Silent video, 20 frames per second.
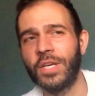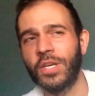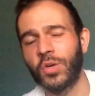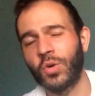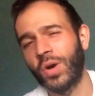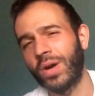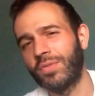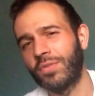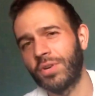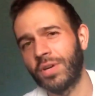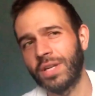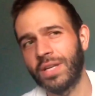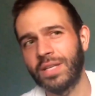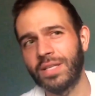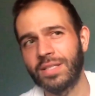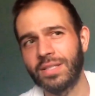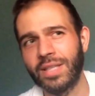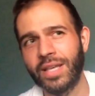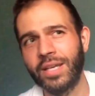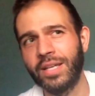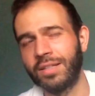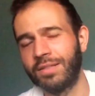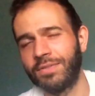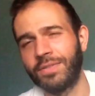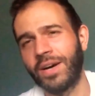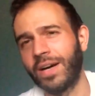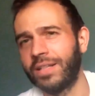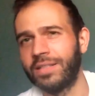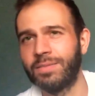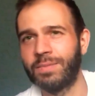whoever it is, they're going to
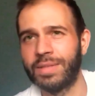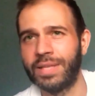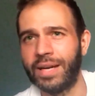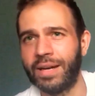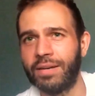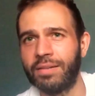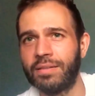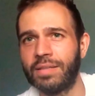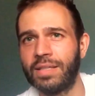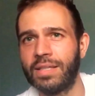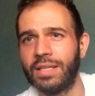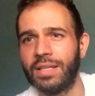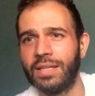find me now,